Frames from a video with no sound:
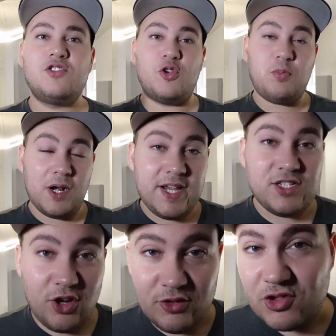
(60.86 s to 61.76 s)
So
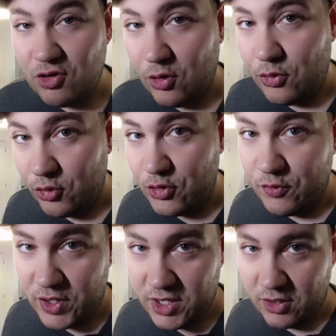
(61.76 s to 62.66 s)
please don't scroll through the
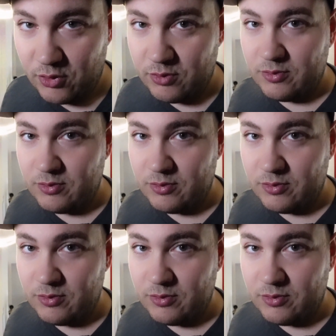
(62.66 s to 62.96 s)
video.